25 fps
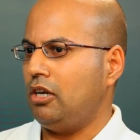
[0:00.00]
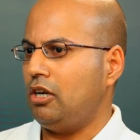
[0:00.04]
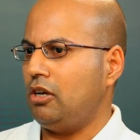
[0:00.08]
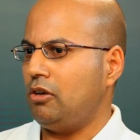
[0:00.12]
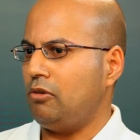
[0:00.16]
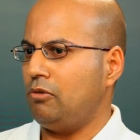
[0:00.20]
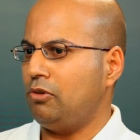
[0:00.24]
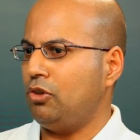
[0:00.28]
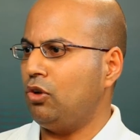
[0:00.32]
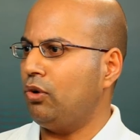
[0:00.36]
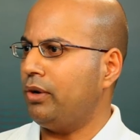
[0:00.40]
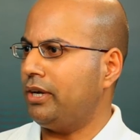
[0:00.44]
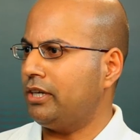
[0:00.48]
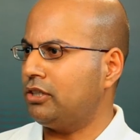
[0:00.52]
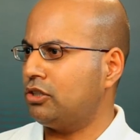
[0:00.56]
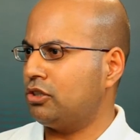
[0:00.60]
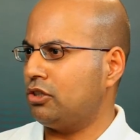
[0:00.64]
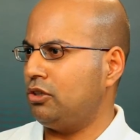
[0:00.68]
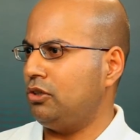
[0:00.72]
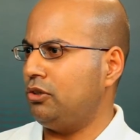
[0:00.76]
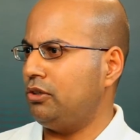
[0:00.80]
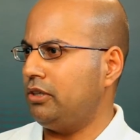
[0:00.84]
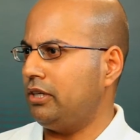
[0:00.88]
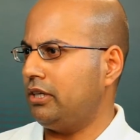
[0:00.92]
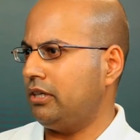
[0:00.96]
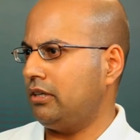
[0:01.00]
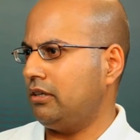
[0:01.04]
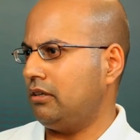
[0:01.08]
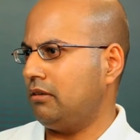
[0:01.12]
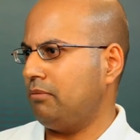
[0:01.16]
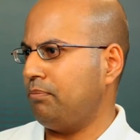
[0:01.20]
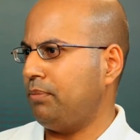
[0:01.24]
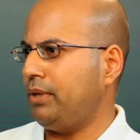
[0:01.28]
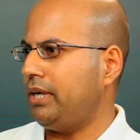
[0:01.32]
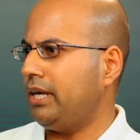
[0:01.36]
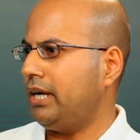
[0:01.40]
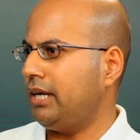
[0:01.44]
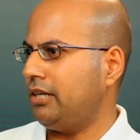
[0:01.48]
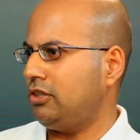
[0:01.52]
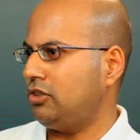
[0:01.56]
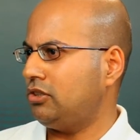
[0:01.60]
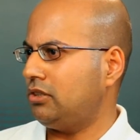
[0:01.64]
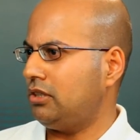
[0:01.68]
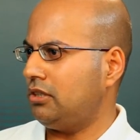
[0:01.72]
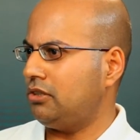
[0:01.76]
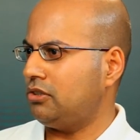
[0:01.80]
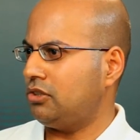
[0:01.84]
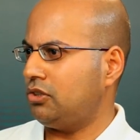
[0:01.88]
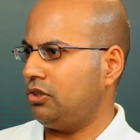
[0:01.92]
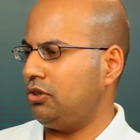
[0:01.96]
not excluding
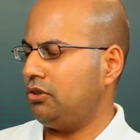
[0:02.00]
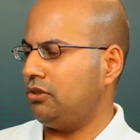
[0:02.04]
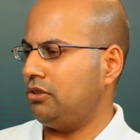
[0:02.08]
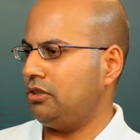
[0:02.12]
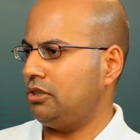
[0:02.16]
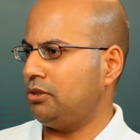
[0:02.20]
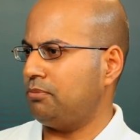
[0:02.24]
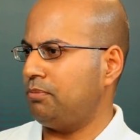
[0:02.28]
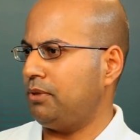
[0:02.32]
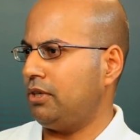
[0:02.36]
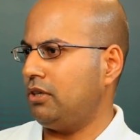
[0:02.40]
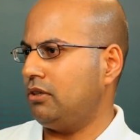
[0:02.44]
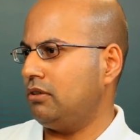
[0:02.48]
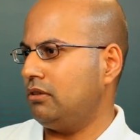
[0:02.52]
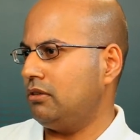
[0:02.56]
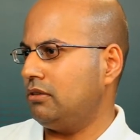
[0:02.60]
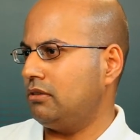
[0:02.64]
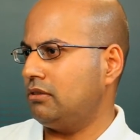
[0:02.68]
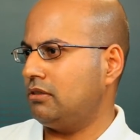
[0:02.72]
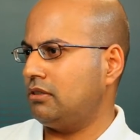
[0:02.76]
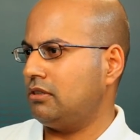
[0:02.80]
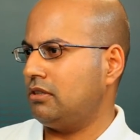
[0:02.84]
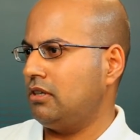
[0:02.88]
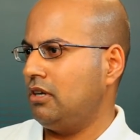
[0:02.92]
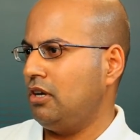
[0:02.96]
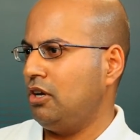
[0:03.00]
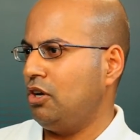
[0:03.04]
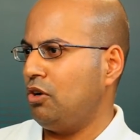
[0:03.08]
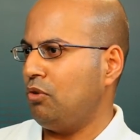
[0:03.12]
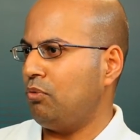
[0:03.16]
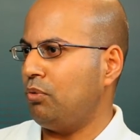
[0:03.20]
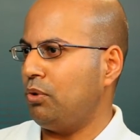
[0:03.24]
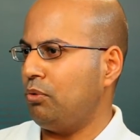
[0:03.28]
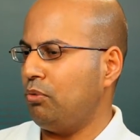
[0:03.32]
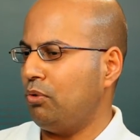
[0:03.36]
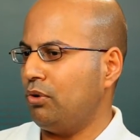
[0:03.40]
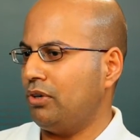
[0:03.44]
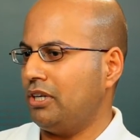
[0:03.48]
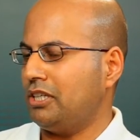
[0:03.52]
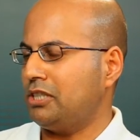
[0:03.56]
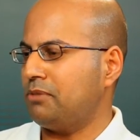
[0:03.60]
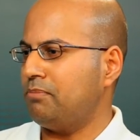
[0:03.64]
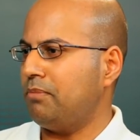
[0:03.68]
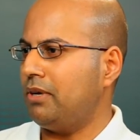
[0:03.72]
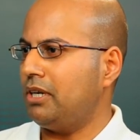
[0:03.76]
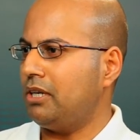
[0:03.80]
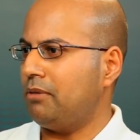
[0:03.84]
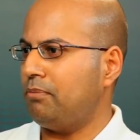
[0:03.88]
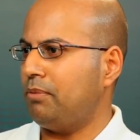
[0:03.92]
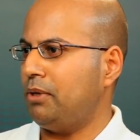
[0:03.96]
PhD students because we want as
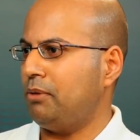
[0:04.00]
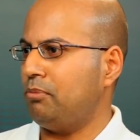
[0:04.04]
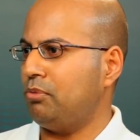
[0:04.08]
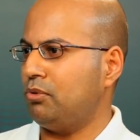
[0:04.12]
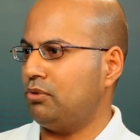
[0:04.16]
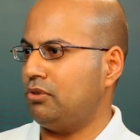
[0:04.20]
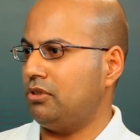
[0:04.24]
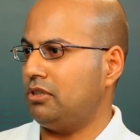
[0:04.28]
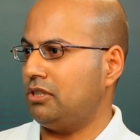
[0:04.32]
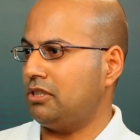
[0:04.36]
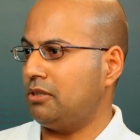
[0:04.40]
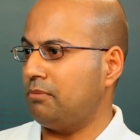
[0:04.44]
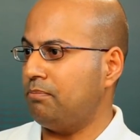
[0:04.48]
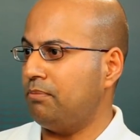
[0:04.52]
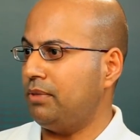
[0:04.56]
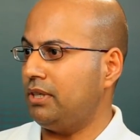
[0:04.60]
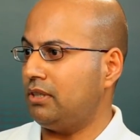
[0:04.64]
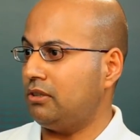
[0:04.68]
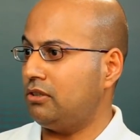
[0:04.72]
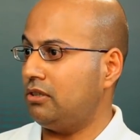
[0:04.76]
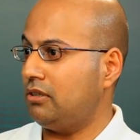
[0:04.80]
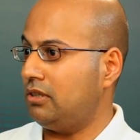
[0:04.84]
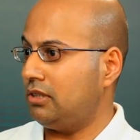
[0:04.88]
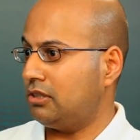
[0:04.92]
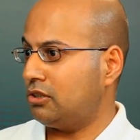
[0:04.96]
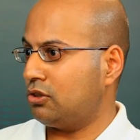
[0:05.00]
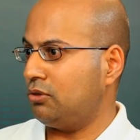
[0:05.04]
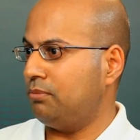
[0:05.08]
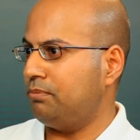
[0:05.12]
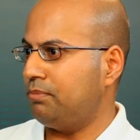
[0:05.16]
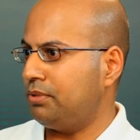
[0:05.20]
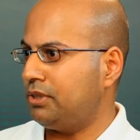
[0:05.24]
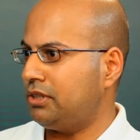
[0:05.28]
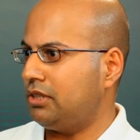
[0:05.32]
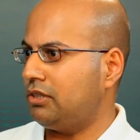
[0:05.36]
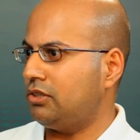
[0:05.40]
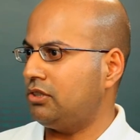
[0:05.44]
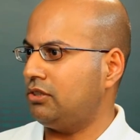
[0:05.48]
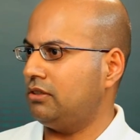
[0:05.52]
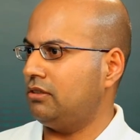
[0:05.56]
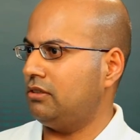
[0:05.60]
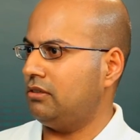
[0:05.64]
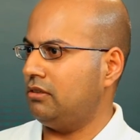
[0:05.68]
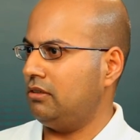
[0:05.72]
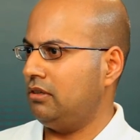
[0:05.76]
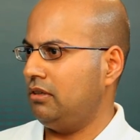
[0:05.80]
many people to submit to this competition